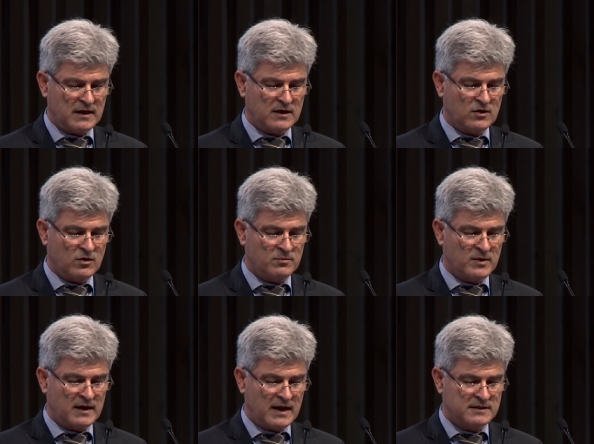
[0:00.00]
and global
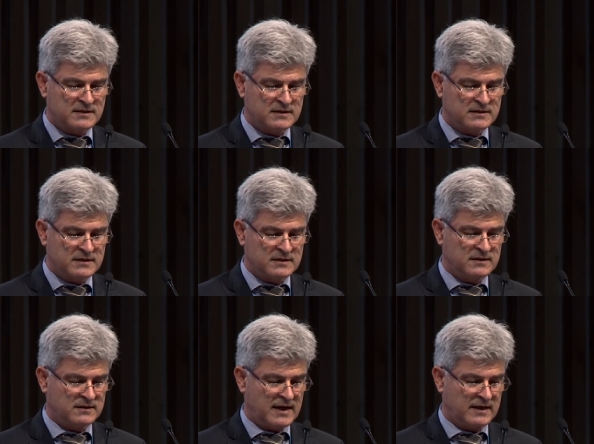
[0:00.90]
ICT
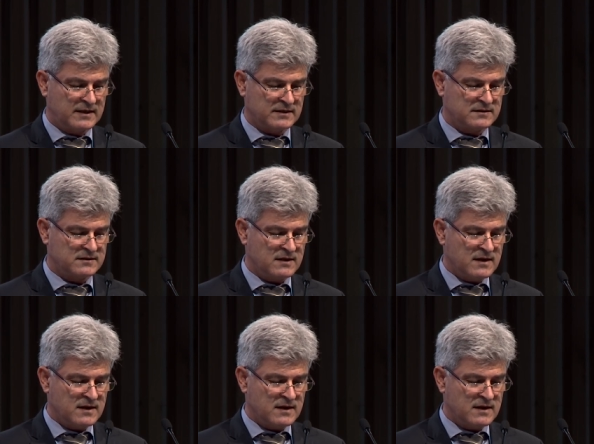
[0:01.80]
targets.